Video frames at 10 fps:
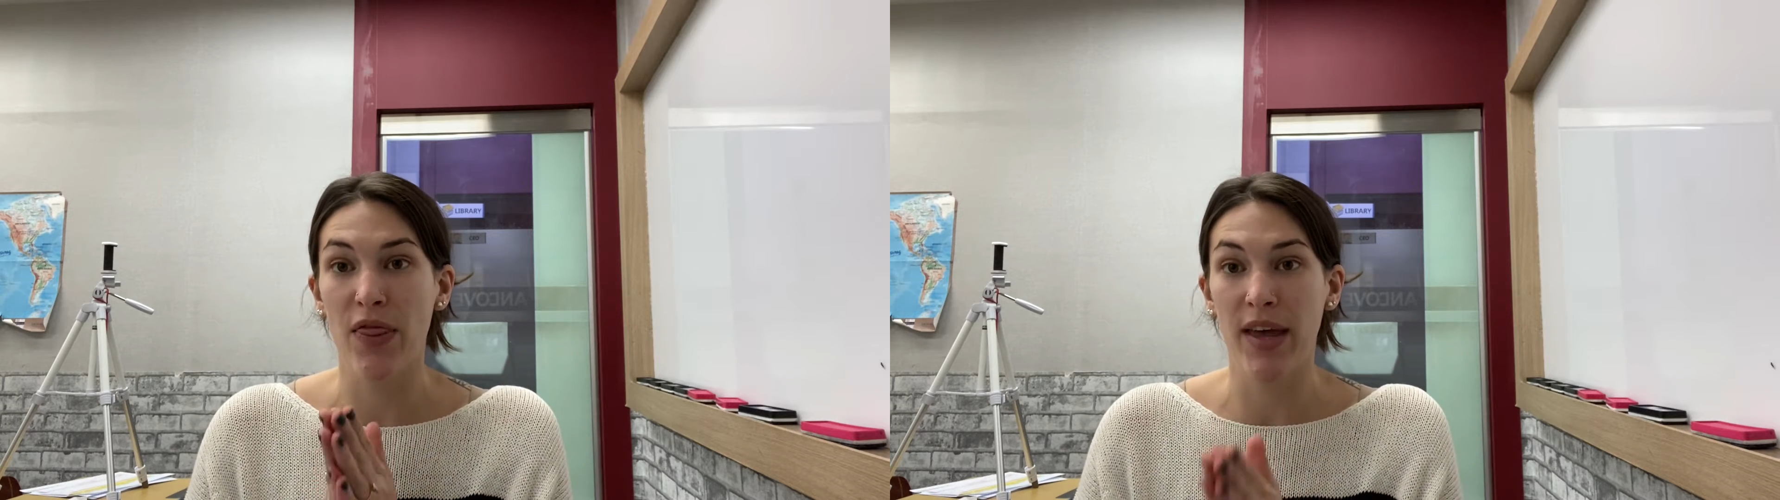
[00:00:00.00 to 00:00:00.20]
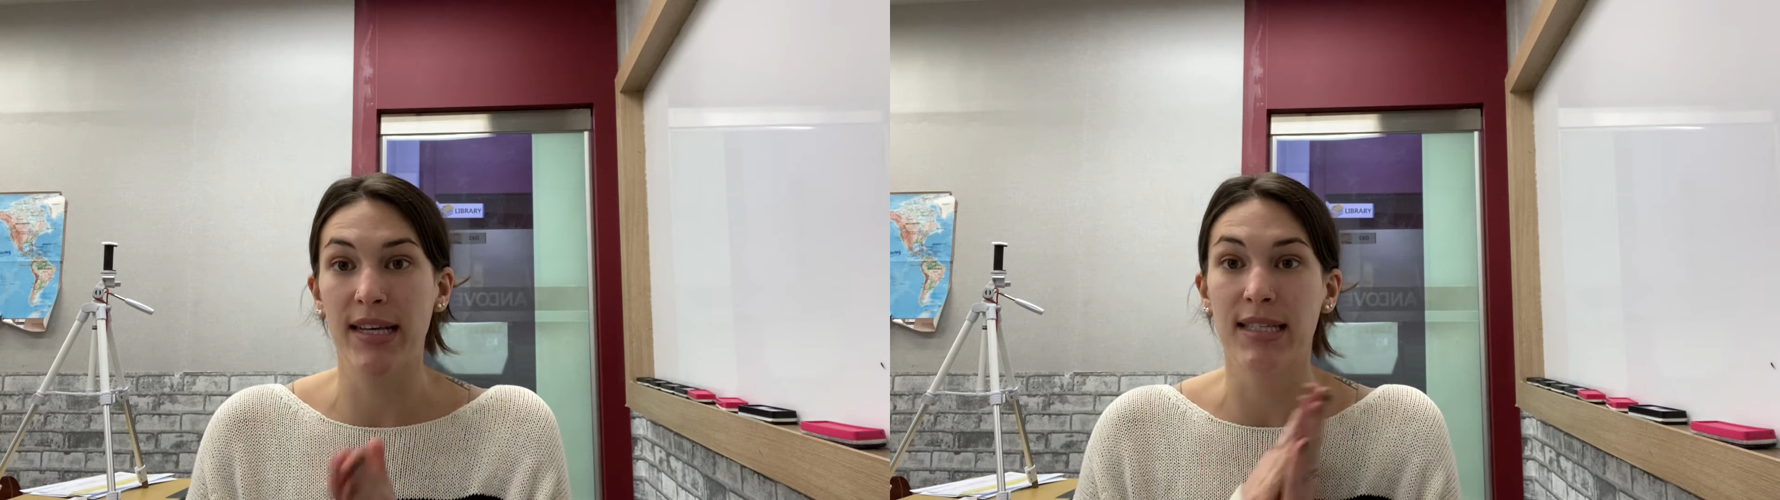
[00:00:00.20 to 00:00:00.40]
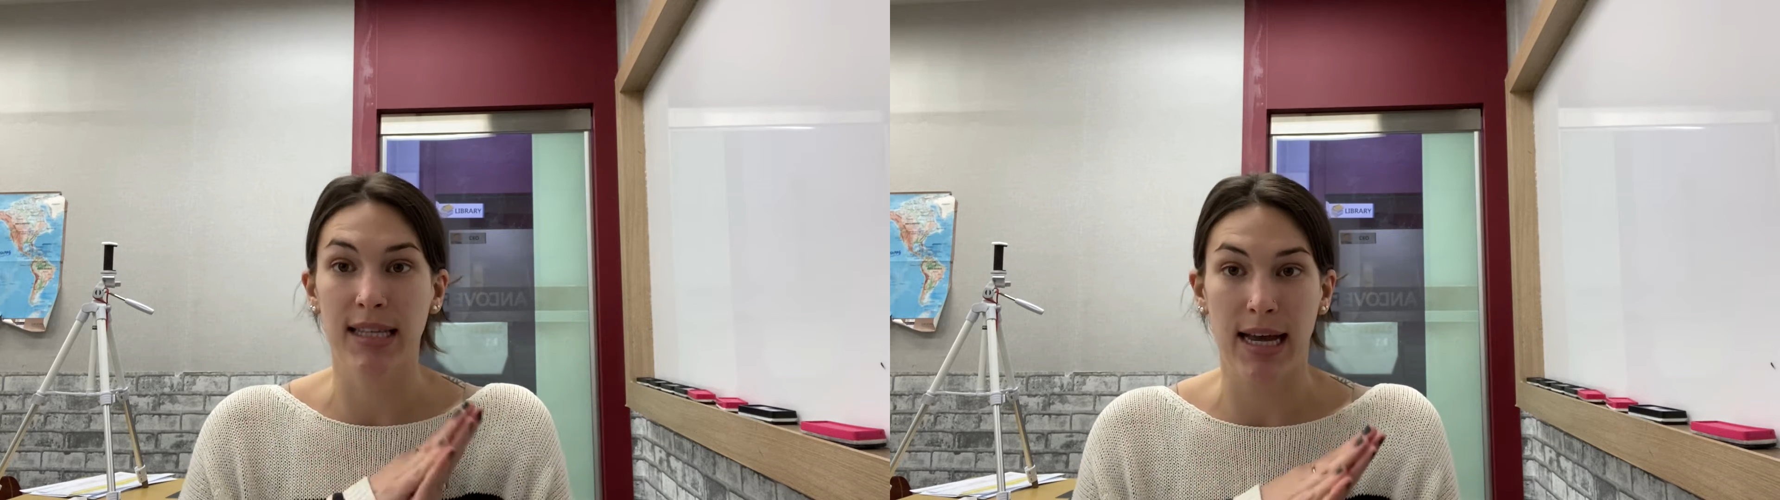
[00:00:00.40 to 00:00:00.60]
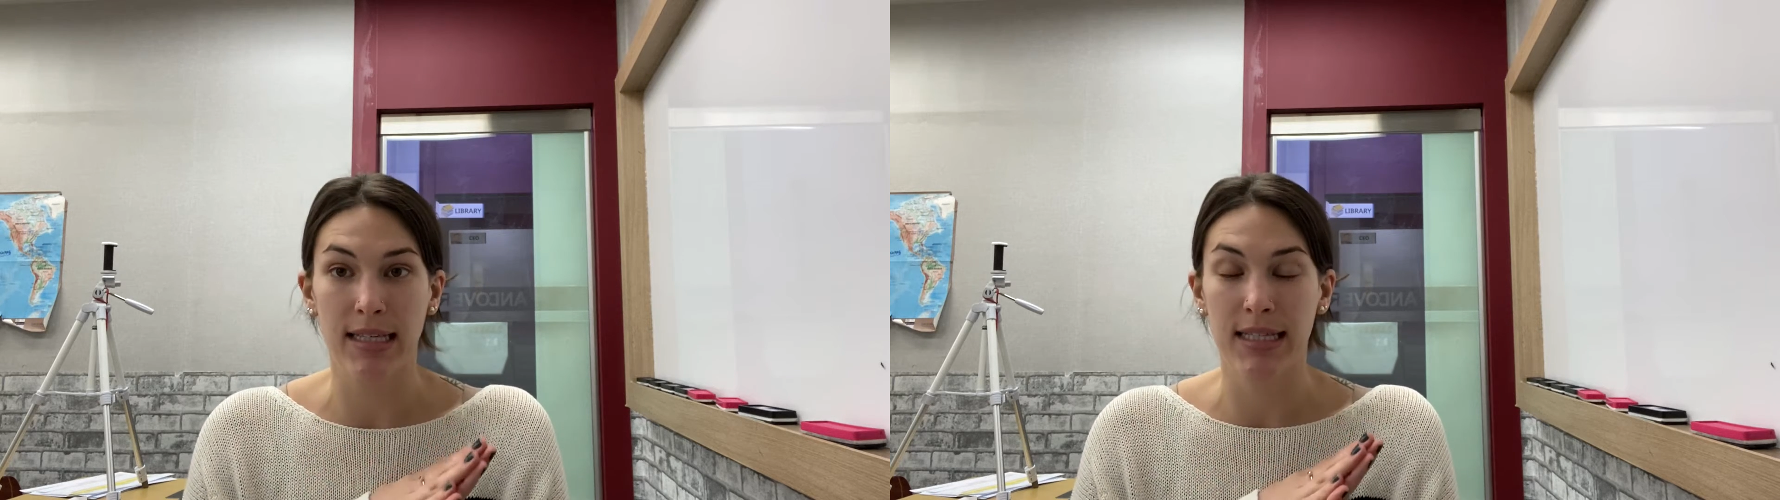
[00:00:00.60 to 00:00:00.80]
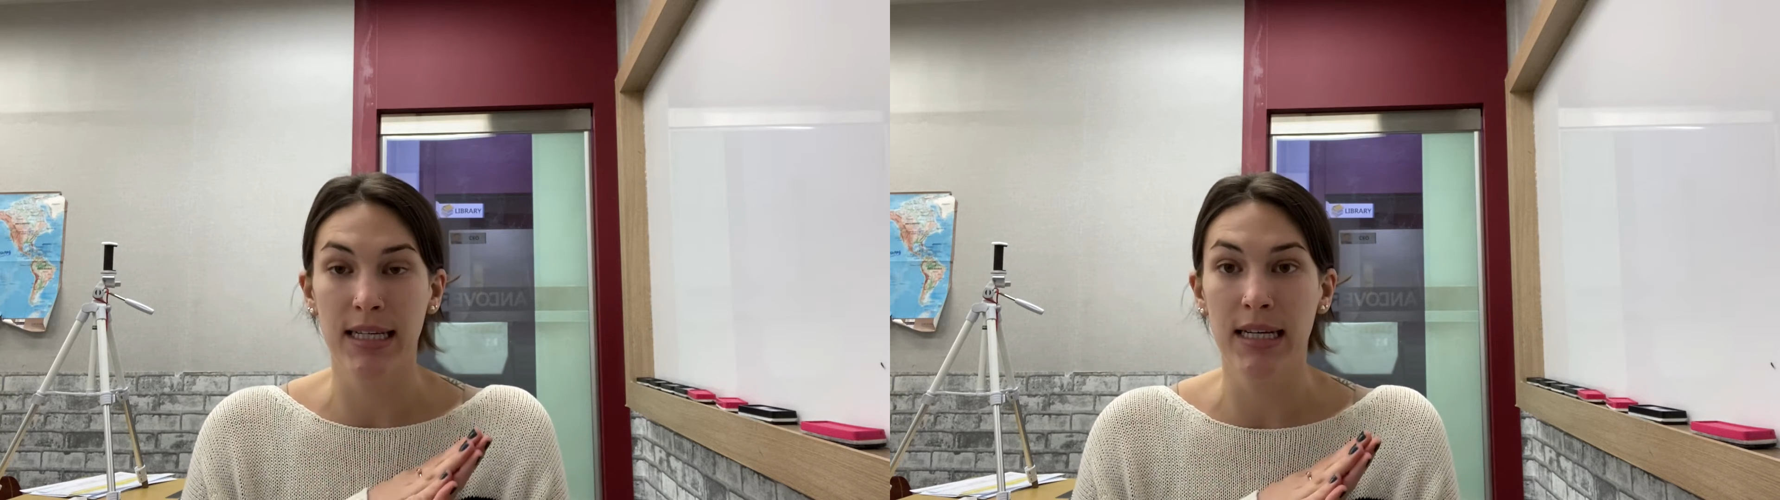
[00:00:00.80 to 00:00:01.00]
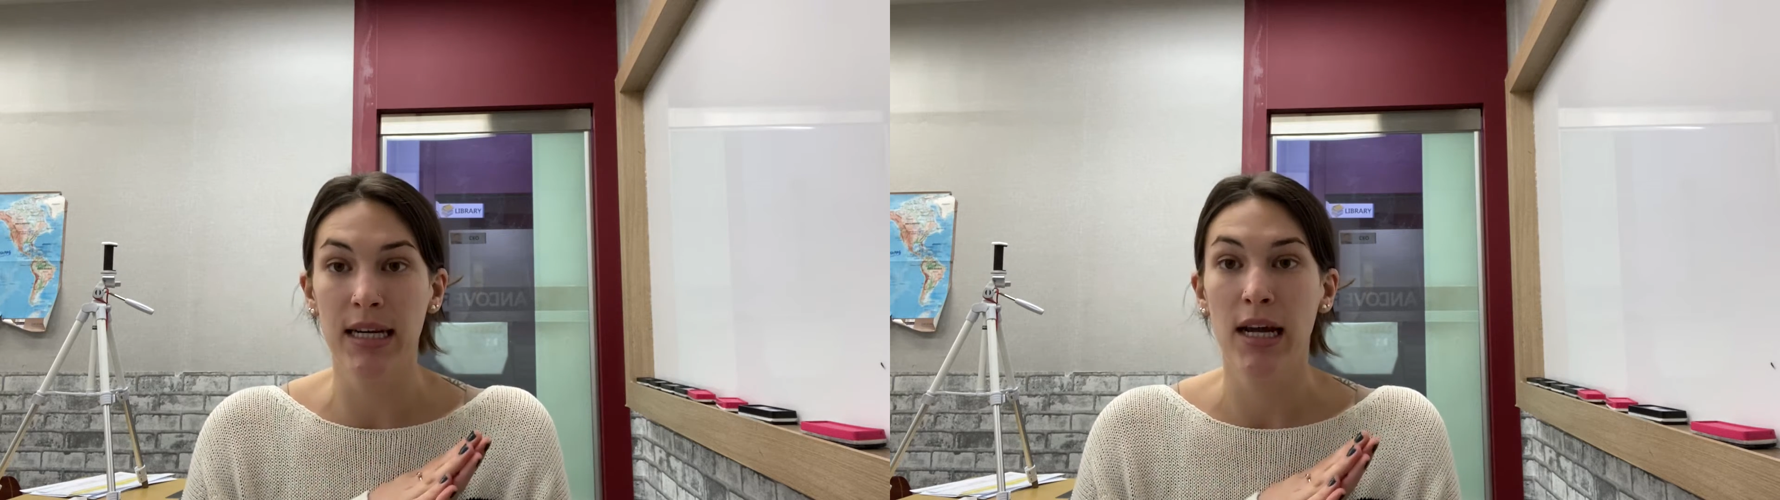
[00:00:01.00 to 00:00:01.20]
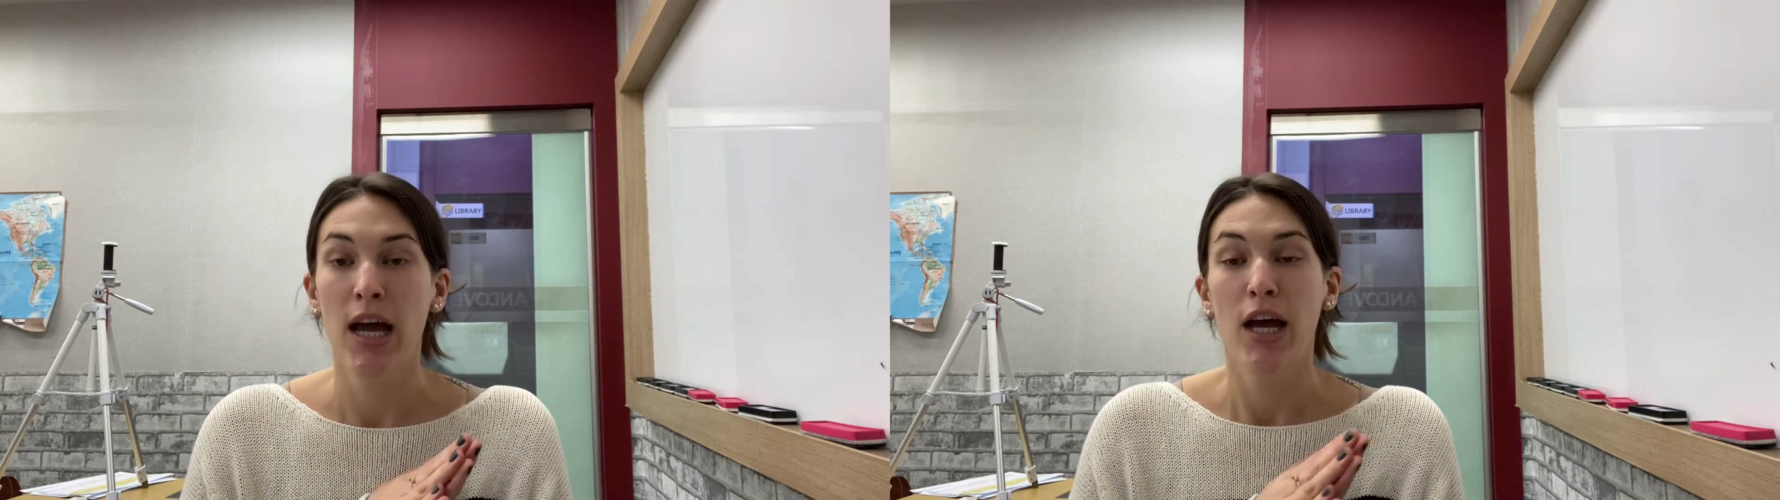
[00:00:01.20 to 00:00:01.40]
this lesson.